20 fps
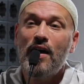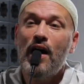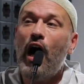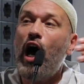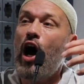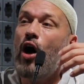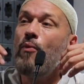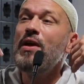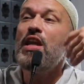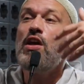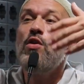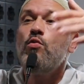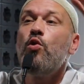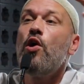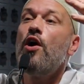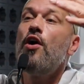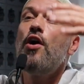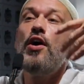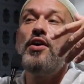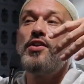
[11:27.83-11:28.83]
How many
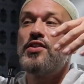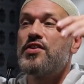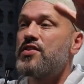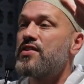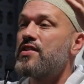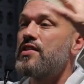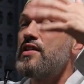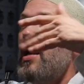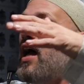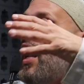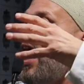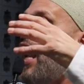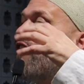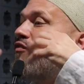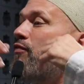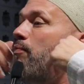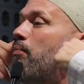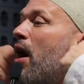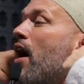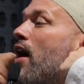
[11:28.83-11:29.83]
words
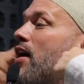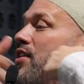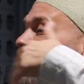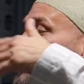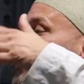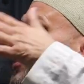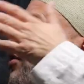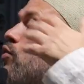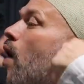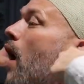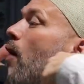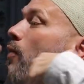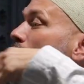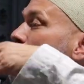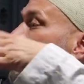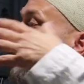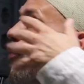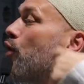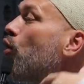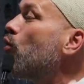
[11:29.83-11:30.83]
have passed through
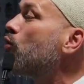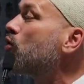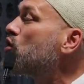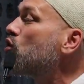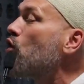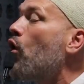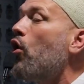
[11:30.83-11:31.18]
our throats?